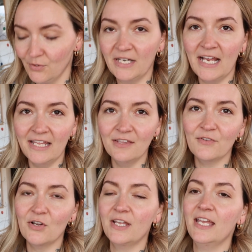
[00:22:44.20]
I'm going to end the
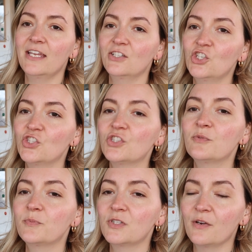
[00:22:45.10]
vlog here just
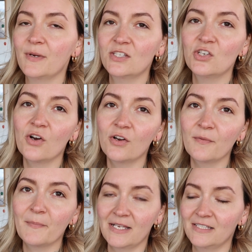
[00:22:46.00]
so it's not
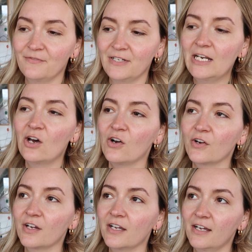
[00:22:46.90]
massively
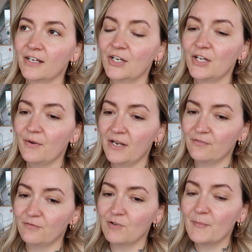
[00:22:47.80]
long. I'm going to go
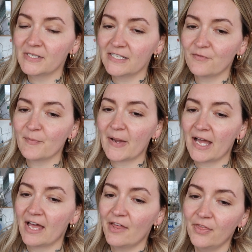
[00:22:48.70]
and run myself a
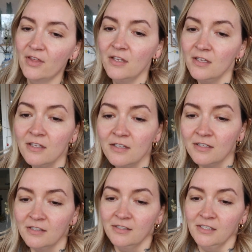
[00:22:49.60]
bath,
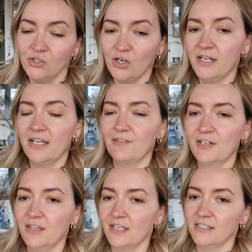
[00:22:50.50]
try and get rid
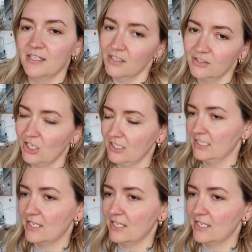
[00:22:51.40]
of this chesty